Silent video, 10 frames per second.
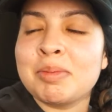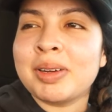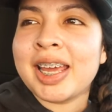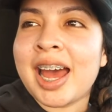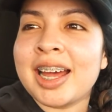
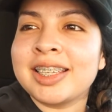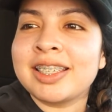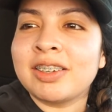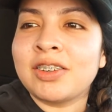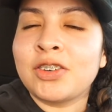But yeah,
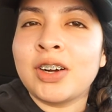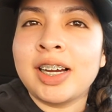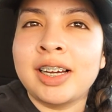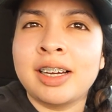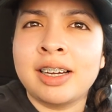so
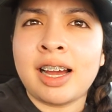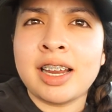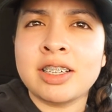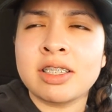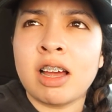
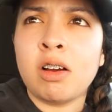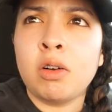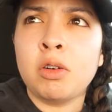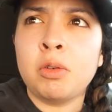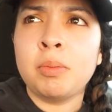I just got
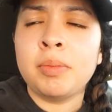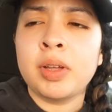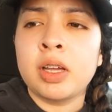home.